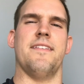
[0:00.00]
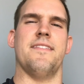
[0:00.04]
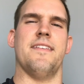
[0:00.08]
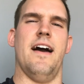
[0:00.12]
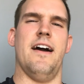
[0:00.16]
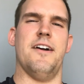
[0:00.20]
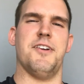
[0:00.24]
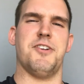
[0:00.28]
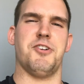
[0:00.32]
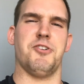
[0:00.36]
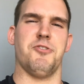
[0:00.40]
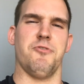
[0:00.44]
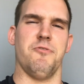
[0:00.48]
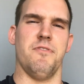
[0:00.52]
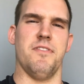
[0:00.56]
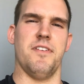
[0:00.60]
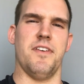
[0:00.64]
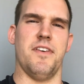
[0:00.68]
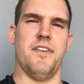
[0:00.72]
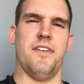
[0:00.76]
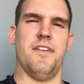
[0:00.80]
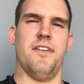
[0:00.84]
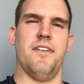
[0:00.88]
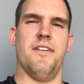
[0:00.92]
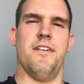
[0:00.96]

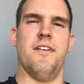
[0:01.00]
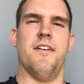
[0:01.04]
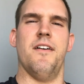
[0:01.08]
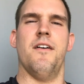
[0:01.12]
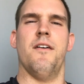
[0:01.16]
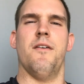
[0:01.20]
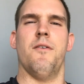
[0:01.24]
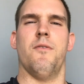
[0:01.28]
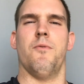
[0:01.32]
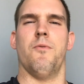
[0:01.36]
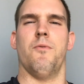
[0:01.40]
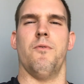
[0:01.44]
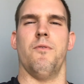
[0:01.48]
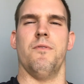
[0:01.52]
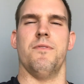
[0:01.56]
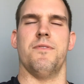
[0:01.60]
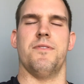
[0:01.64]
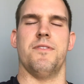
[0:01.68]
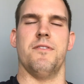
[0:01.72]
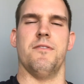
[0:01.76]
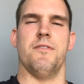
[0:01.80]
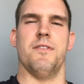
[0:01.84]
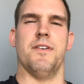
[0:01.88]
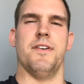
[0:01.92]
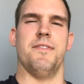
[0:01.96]
naturally will
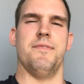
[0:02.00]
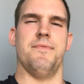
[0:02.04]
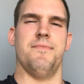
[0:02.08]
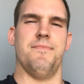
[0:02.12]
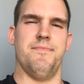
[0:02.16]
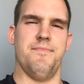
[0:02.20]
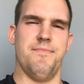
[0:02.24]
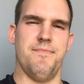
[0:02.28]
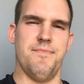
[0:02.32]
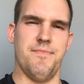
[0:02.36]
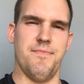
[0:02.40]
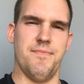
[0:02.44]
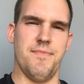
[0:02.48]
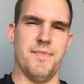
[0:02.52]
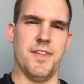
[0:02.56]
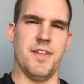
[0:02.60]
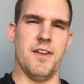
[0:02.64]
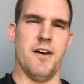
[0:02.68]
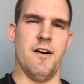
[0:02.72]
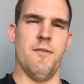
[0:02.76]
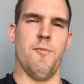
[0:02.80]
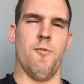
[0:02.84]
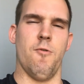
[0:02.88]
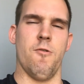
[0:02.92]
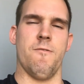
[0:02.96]
do it
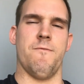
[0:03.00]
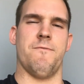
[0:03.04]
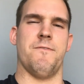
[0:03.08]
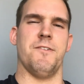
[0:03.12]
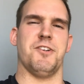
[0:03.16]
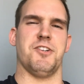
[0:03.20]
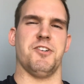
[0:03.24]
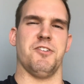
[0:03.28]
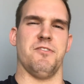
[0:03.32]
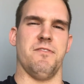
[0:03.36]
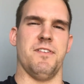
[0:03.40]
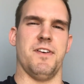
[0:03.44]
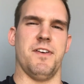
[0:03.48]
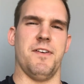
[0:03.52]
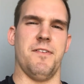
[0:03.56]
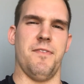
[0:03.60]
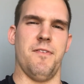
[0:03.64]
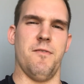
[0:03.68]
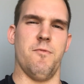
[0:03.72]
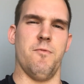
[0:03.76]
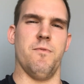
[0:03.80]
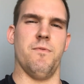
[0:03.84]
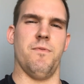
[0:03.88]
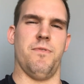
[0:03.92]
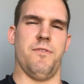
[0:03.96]
more efficiently
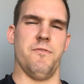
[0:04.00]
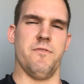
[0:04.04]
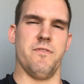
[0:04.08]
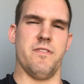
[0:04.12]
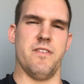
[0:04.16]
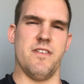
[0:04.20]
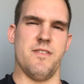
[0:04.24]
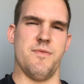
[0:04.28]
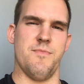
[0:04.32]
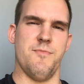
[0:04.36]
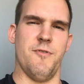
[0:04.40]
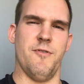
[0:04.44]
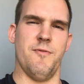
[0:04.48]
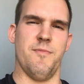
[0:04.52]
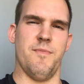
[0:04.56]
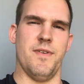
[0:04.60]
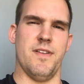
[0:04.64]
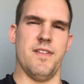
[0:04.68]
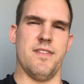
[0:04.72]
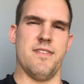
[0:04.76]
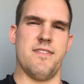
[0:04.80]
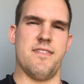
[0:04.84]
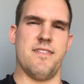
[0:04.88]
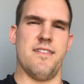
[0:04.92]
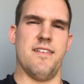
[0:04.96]
through these
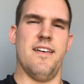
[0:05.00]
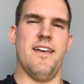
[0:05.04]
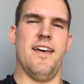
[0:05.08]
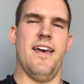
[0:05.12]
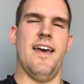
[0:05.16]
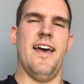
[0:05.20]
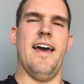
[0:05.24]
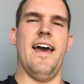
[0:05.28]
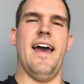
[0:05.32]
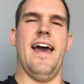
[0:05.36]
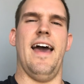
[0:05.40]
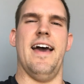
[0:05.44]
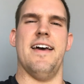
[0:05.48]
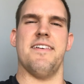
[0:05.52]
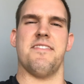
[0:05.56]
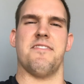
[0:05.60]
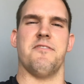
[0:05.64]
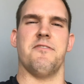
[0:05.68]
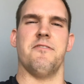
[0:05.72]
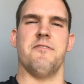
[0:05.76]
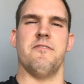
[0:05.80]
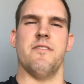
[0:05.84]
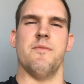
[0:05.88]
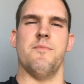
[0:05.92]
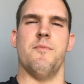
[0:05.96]
movements as
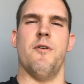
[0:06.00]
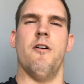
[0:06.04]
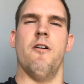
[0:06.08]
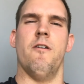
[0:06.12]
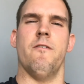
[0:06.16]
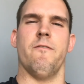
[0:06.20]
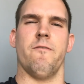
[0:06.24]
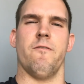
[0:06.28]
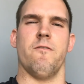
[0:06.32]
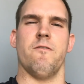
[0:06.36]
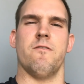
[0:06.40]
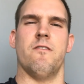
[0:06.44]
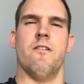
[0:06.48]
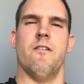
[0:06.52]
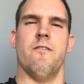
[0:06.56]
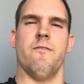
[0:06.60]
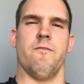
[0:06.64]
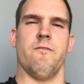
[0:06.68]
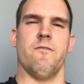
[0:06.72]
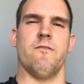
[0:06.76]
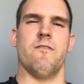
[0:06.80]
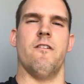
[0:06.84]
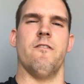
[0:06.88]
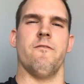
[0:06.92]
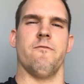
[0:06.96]
you do them over and
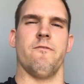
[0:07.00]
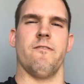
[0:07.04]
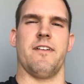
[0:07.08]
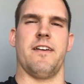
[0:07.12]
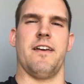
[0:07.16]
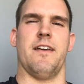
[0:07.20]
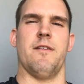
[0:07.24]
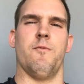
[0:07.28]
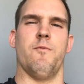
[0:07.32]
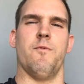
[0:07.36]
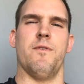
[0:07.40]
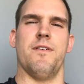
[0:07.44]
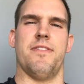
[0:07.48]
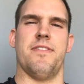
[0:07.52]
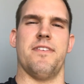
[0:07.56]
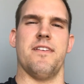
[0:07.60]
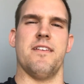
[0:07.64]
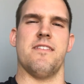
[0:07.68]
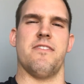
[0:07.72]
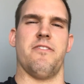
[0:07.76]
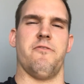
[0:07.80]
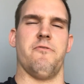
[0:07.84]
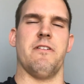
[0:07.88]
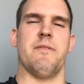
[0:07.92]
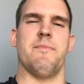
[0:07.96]
over and over again with
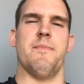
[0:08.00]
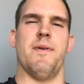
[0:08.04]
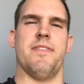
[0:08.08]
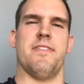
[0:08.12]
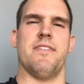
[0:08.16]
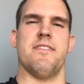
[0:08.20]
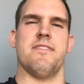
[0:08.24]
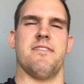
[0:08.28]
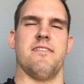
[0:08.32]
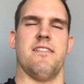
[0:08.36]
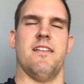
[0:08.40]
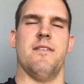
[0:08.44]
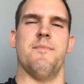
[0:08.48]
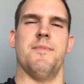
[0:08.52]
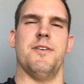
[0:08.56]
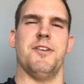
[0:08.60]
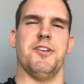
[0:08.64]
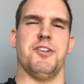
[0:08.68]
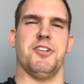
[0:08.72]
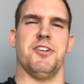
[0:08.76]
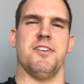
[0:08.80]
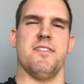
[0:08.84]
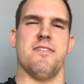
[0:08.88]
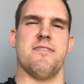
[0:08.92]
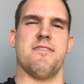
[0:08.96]
these 3 methods that I
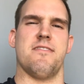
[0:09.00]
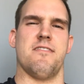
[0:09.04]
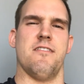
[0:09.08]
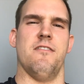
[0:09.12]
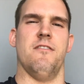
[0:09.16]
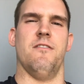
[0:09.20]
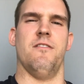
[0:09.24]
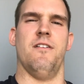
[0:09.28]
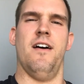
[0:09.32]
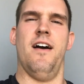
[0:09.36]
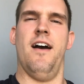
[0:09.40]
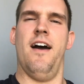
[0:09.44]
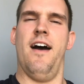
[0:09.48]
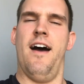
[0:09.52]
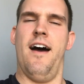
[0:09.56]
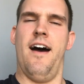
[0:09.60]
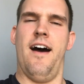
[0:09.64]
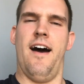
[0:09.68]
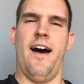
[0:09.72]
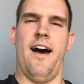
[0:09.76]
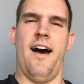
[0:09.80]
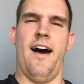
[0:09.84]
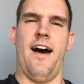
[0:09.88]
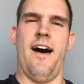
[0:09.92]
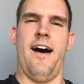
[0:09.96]
mentioned. So
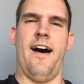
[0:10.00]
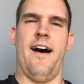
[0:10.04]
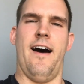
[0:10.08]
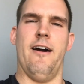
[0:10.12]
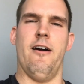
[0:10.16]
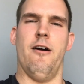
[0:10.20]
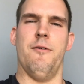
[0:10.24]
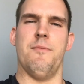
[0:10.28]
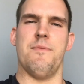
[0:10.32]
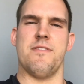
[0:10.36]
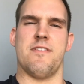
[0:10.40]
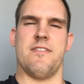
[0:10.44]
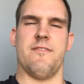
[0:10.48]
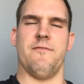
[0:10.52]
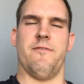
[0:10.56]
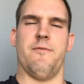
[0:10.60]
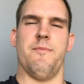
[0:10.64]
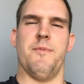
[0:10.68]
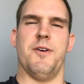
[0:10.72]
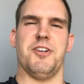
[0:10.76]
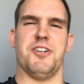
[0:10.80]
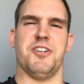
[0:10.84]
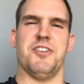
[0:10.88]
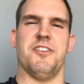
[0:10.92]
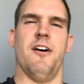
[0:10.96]
I hope this
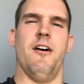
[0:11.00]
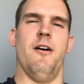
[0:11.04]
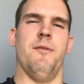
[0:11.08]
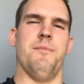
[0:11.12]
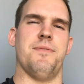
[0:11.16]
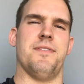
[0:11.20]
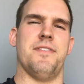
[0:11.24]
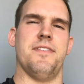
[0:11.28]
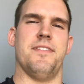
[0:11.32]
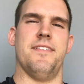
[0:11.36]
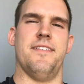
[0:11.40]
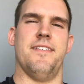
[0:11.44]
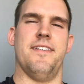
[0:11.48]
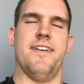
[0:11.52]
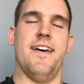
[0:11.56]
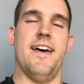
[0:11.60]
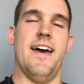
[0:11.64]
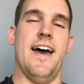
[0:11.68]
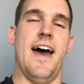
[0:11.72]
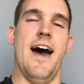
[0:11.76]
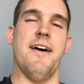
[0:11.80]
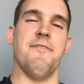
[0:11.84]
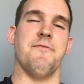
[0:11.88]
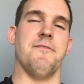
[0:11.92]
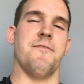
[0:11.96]
information helped.
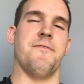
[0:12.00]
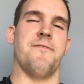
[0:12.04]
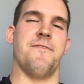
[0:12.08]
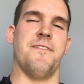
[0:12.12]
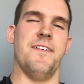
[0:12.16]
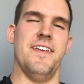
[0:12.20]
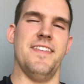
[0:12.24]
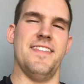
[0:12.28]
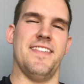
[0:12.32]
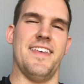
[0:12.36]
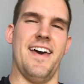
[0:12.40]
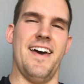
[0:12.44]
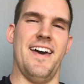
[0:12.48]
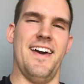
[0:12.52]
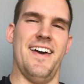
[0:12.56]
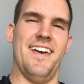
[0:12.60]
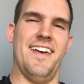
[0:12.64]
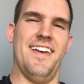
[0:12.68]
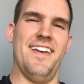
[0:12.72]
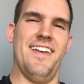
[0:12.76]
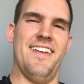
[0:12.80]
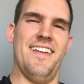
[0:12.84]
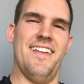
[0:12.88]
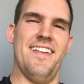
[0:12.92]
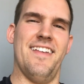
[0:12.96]
Have a fit
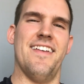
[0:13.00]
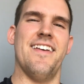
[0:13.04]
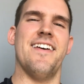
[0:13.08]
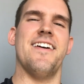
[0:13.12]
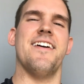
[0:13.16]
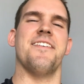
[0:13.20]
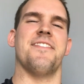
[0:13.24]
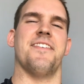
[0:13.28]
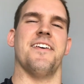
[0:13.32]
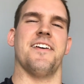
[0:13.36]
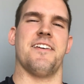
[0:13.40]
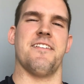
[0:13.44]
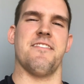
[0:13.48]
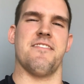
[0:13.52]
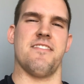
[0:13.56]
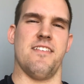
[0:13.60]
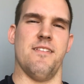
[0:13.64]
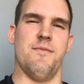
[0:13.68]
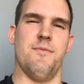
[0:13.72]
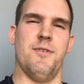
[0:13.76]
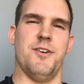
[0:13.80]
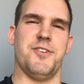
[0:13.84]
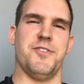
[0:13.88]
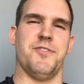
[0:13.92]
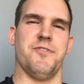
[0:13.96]
day, and thank you
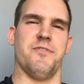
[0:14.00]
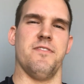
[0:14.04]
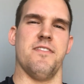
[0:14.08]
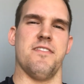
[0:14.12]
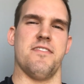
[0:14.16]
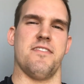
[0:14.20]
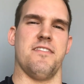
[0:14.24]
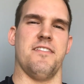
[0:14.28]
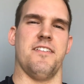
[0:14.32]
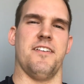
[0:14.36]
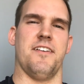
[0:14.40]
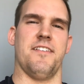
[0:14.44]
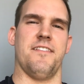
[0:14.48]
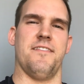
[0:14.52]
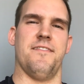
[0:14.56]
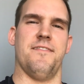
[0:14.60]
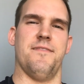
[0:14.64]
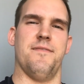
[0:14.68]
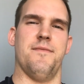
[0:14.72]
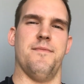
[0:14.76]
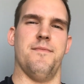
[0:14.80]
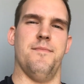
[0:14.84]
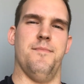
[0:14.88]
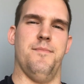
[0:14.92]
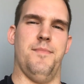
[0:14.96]
so much for listening.
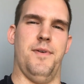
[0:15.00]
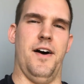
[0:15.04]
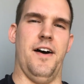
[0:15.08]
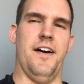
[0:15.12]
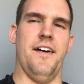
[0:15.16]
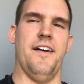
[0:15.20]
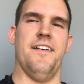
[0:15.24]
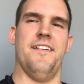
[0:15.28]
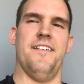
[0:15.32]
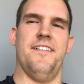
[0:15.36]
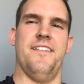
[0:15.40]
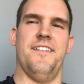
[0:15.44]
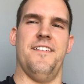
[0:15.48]
Bye.